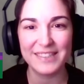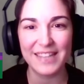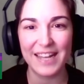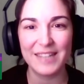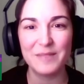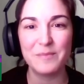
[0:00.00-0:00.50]

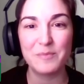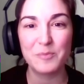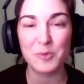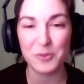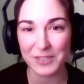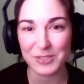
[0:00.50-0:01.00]
that
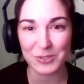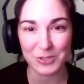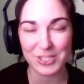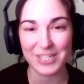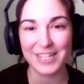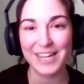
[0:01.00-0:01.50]
Professor
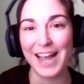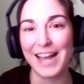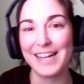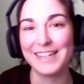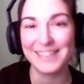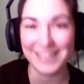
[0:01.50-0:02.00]
G
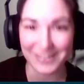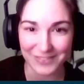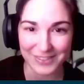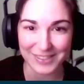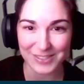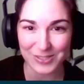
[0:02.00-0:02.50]
had
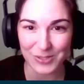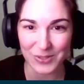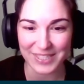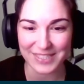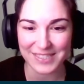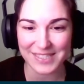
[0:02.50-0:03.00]
given the
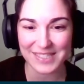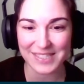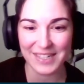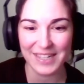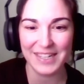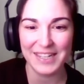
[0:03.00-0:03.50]
students.
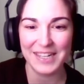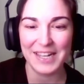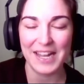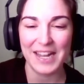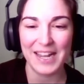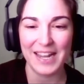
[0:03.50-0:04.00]

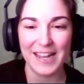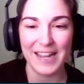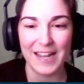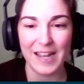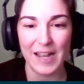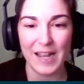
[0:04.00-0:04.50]

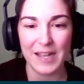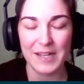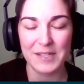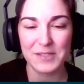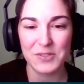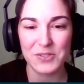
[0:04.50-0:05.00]

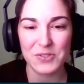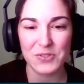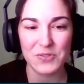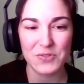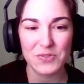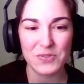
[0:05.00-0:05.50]
And
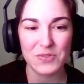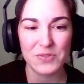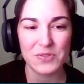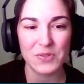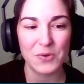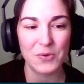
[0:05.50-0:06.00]

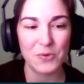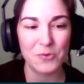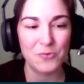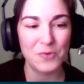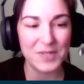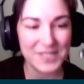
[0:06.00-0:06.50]
so
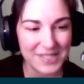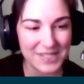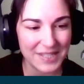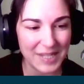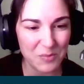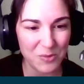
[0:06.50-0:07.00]
once
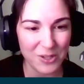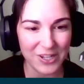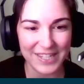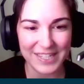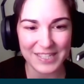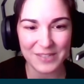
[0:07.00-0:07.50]
the
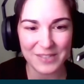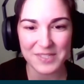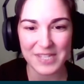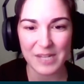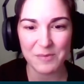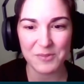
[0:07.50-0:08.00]
librarian
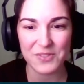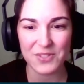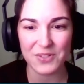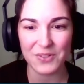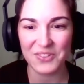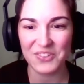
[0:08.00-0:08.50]
was able
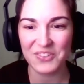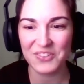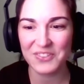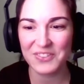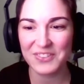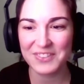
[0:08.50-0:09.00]

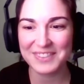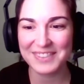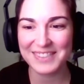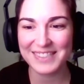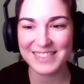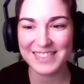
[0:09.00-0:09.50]
to
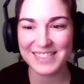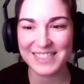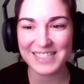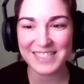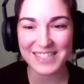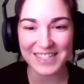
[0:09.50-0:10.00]

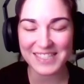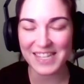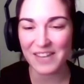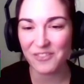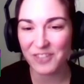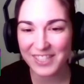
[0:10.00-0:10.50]
discuss
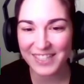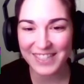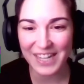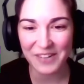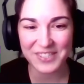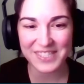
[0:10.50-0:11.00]
everything
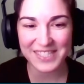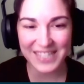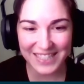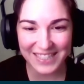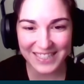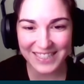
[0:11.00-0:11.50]
that was
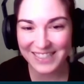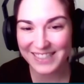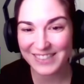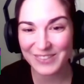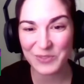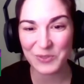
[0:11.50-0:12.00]
needed
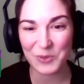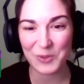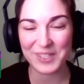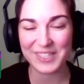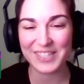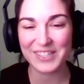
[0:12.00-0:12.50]

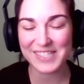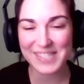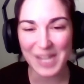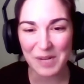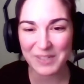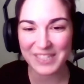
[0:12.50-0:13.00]
for their
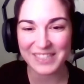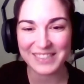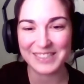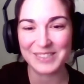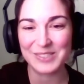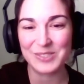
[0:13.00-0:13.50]
assignment in
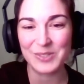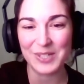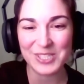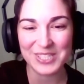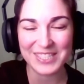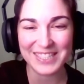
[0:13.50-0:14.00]
the
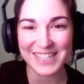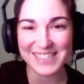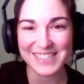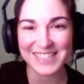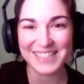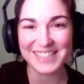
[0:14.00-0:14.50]
instruction
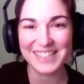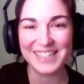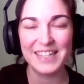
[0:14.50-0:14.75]
lesson,